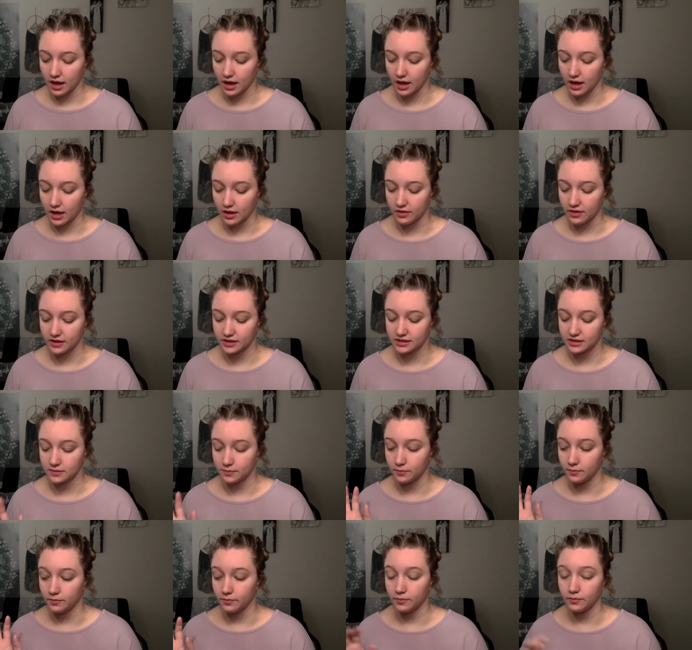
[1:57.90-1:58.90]
This
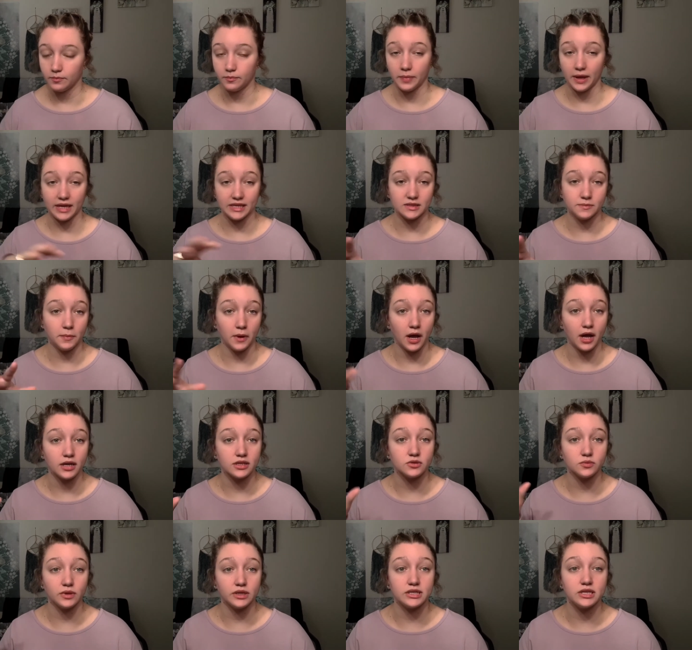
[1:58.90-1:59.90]
base
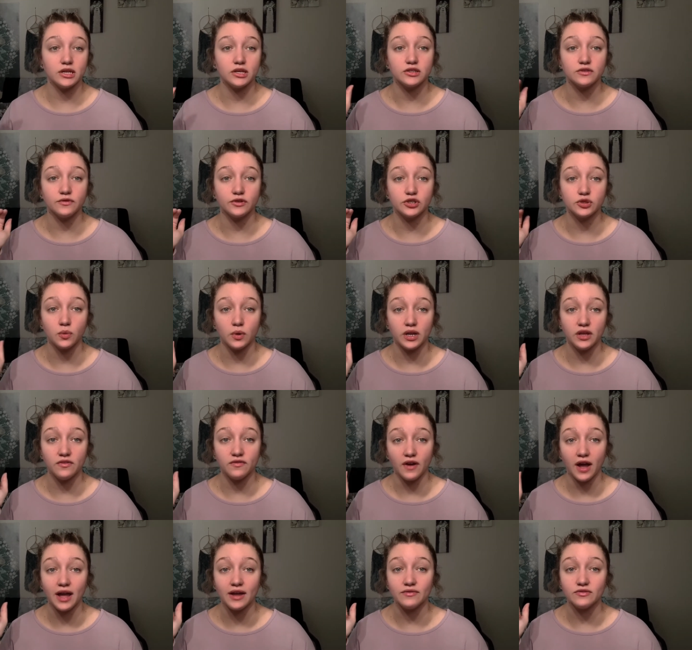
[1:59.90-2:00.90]
box retails for
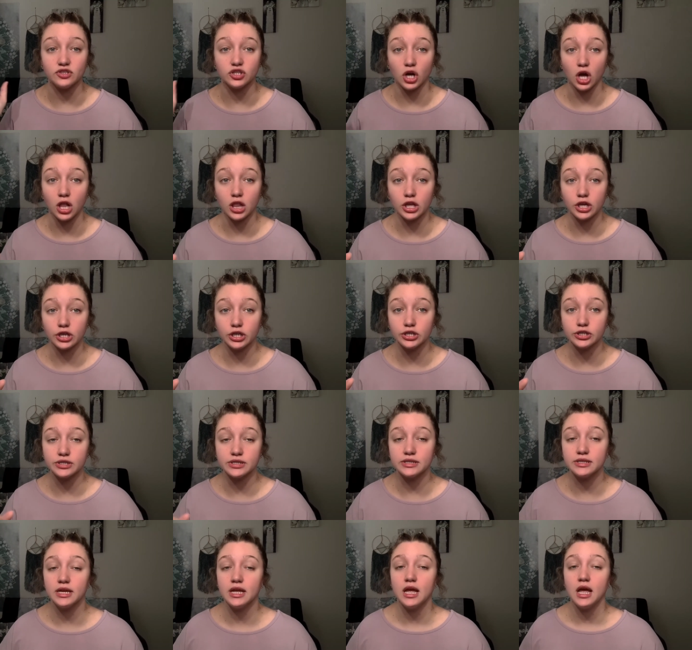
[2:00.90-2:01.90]

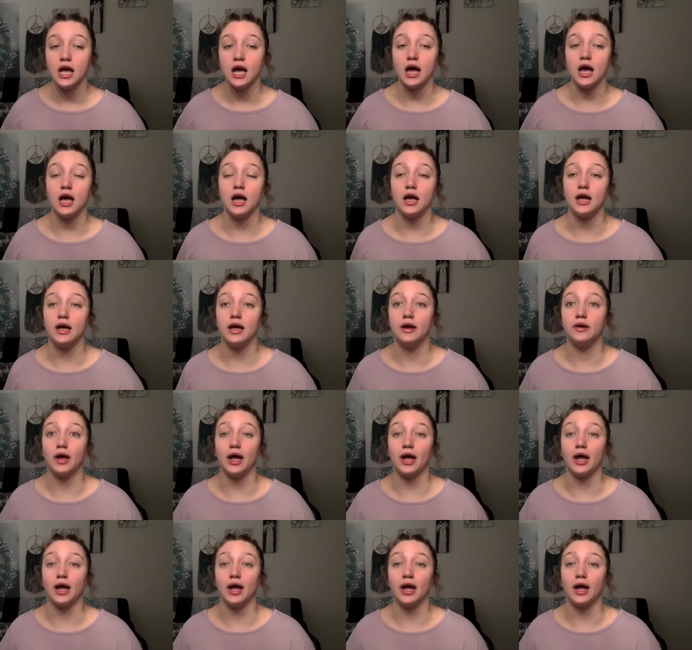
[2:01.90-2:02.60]
$25. I